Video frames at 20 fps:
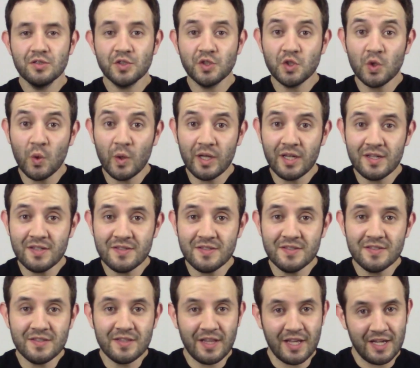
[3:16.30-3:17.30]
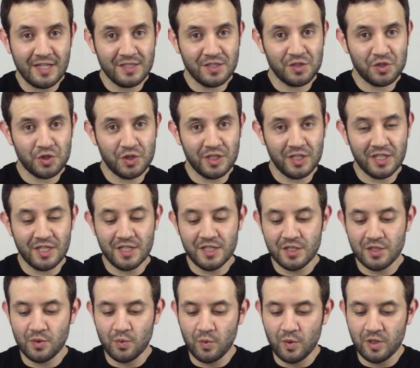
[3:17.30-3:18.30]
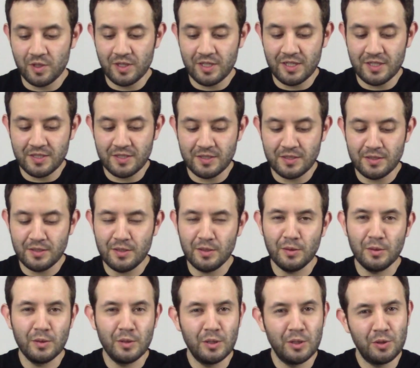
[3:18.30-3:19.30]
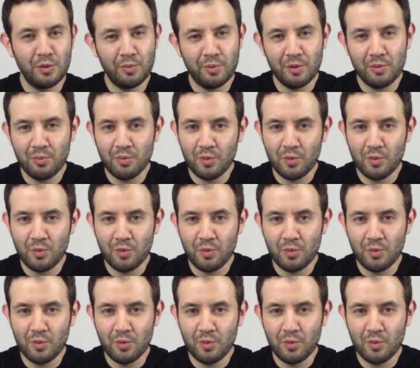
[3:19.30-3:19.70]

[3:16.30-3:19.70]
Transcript: So I guess this last drink is the one that's the little bit